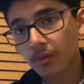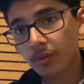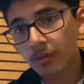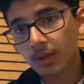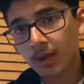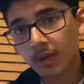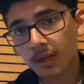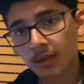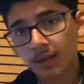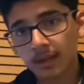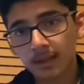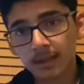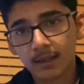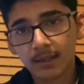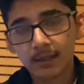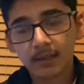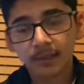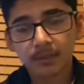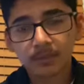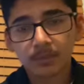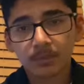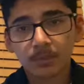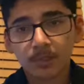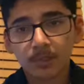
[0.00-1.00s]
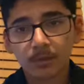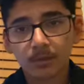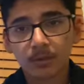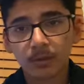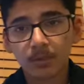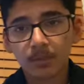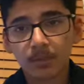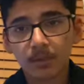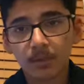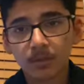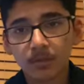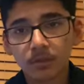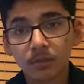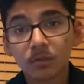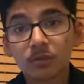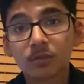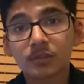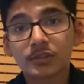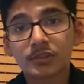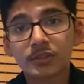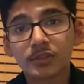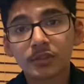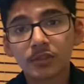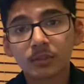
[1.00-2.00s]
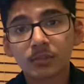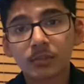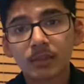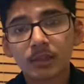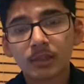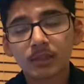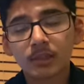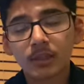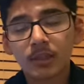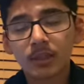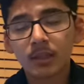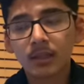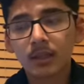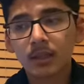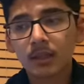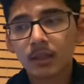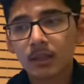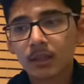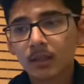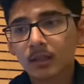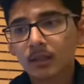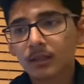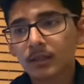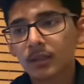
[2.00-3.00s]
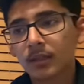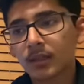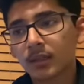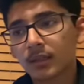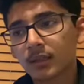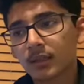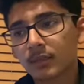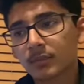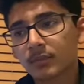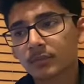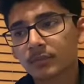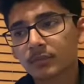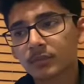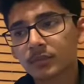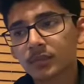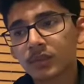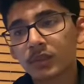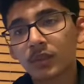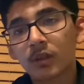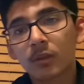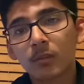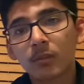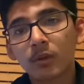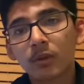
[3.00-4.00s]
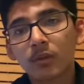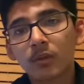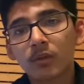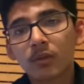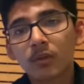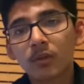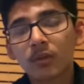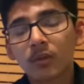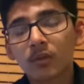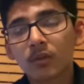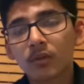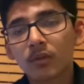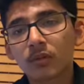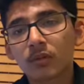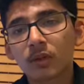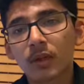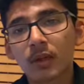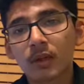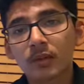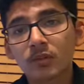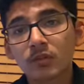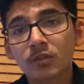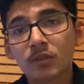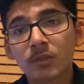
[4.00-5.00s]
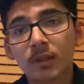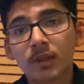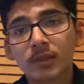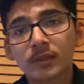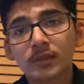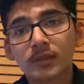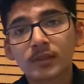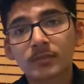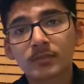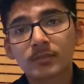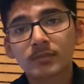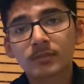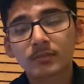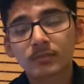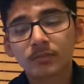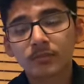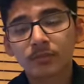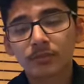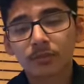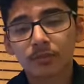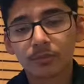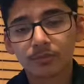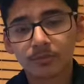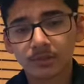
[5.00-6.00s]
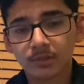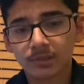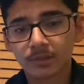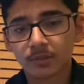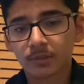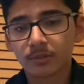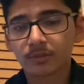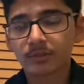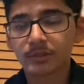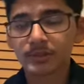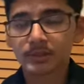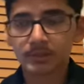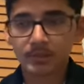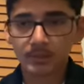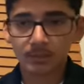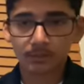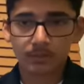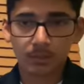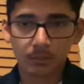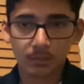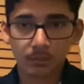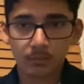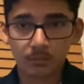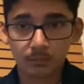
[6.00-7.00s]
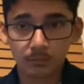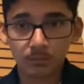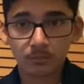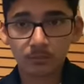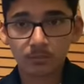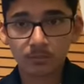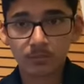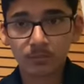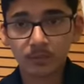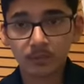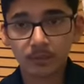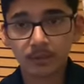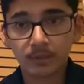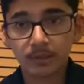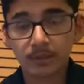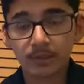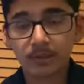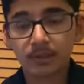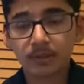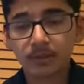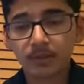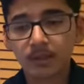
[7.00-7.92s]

and I had asked my grandpa, who is Cuban, to come over and try some for himself to see if they were really good.